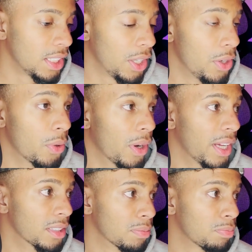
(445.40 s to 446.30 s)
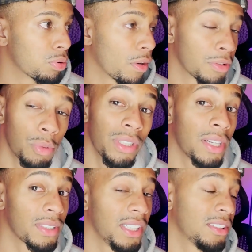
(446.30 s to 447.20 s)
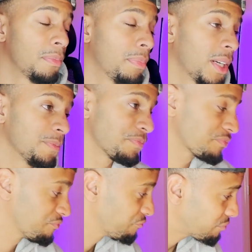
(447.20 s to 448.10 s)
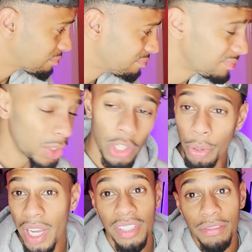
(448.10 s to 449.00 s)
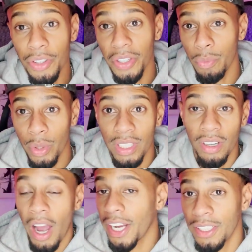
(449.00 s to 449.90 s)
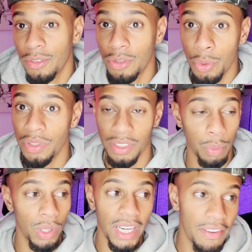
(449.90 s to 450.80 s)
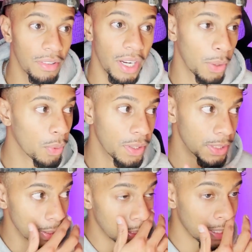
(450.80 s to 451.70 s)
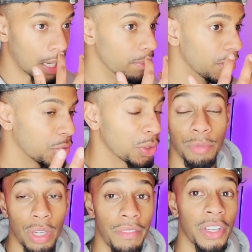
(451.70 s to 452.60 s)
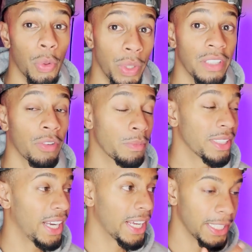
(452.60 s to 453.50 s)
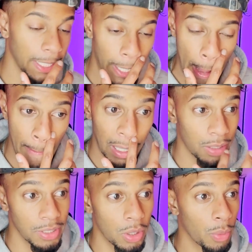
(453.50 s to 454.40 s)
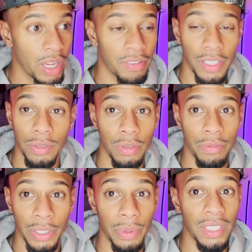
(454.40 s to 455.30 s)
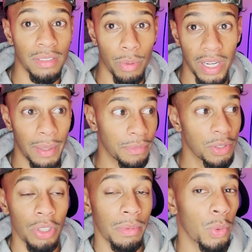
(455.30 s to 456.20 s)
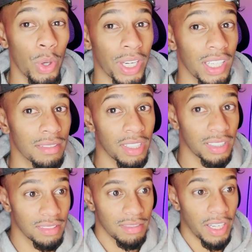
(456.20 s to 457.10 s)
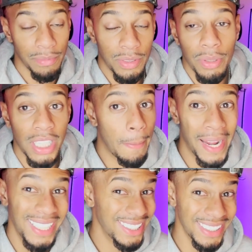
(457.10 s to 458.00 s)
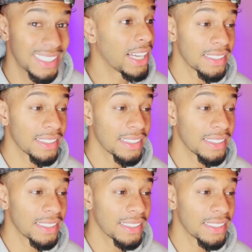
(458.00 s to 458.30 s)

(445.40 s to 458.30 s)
not as profitable nowadays. But location freedom, I can do this wherever I want. I'm literally traveling a week from today, and I'm gonna be going away for like 2-3 weeks, right? And I'm still gonna be working, like, I'm still gonna get paid the exact